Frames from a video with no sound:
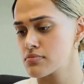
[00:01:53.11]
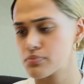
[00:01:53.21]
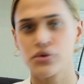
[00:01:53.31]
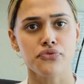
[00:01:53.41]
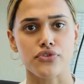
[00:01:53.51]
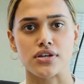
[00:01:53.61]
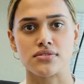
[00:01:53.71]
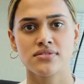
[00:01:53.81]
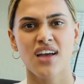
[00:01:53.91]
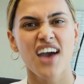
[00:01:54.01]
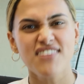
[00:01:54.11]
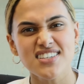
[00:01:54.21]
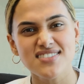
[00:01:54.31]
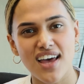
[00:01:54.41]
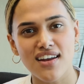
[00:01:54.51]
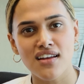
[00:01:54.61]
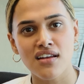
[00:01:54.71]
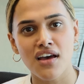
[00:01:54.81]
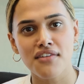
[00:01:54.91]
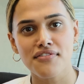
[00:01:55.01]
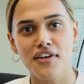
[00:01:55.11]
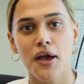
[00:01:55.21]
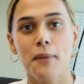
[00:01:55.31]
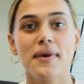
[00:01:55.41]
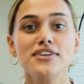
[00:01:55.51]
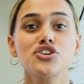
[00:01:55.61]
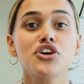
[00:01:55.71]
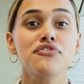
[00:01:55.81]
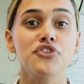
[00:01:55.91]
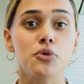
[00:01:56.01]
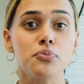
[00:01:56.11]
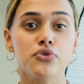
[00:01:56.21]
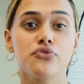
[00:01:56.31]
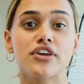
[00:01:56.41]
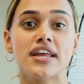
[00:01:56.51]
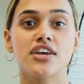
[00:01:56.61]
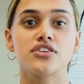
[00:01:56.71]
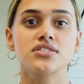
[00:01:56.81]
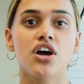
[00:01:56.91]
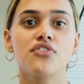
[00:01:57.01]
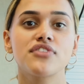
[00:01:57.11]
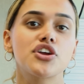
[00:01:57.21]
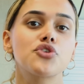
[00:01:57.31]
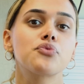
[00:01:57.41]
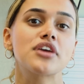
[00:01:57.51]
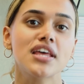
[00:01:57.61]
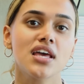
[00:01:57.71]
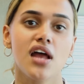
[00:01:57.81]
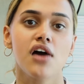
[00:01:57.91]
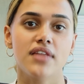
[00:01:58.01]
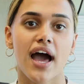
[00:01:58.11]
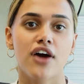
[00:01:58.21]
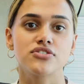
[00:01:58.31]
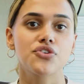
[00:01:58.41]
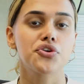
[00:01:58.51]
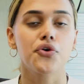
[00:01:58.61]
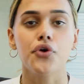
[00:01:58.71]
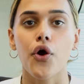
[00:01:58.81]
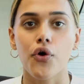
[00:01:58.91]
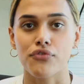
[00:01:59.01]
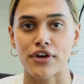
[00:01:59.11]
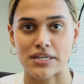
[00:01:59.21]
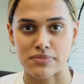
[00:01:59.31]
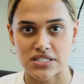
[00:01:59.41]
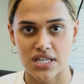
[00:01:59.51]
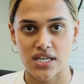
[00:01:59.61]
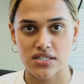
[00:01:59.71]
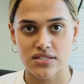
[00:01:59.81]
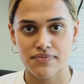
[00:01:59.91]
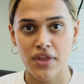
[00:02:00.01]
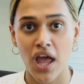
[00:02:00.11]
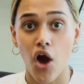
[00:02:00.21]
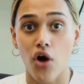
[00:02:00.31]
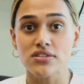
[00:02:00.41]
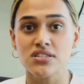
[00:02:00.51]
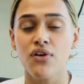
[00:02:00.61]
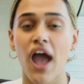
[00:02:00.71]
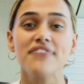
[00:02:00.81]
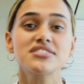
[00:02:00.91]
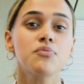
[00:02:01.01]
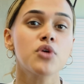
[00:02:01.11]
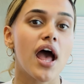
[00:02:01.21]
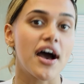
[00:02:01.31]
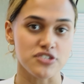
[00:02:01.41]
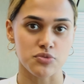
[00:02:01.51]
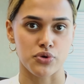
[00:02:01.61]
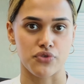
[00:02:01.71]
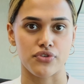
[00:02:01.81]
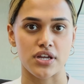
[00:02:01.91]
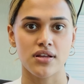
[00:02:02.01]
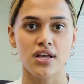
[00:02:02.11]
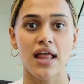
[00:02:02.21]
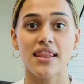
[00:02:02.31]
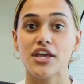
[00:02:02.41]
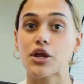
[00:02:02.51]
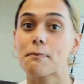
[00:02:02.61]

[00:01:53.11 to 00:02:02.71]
proofread. Have I said it enough? Make sure if you're proofreading it yourself that you're reading it out loud so you don't go over any mistakes. Also, have someone else proofread, like your